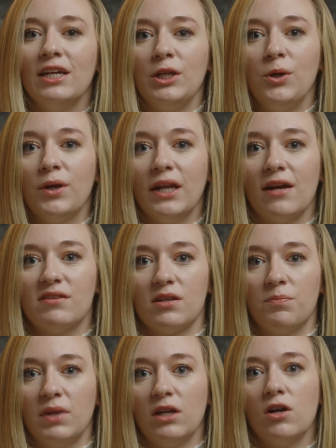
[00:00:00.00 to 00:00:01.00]
you can have
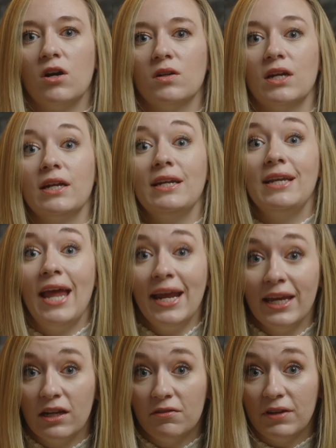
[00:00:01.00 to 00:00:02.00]
something called a
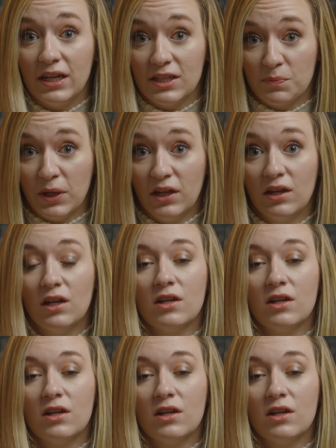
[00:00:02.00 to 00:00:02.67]
negative easement